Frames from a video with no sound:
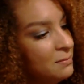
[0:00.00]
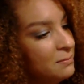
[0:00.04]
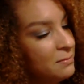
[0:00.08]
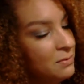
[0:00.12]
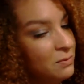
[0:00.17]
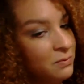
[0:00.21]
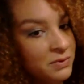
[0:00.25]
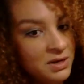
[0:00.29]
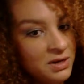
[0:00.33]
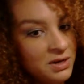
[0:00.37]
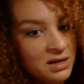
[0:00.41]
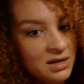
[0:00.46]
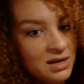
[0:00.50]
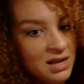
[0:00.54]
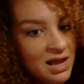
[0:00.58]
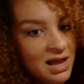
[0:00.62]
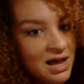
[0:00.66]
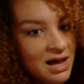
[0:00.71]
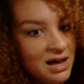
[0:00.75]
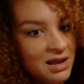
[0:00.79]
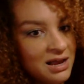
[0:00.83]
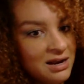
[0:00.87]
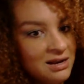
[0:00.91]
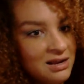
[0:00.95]
We need to
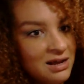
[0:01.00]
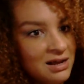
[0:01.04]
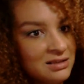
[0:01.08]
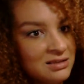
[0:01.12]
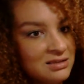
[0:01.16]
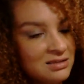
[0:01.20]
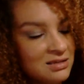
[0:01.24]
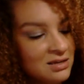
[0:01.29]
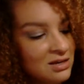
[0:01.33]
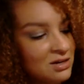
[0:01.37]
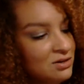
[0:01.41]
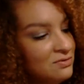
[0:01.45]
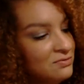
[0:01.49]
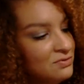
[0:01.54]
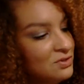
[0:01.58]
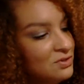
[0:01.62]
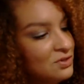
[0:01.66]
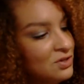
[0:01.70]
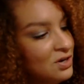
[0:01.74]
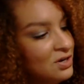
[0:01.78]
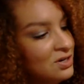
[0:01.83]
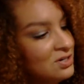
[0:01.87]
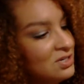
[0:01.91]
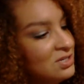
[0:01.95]
add a ton of
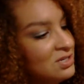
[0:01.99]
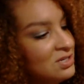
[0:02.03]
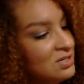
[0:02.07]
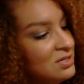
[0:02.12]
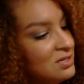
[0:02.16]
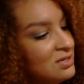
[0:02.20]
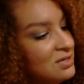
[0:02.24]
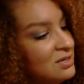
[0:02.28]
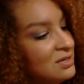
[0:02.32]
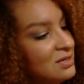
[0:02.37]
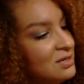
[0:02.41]
stars.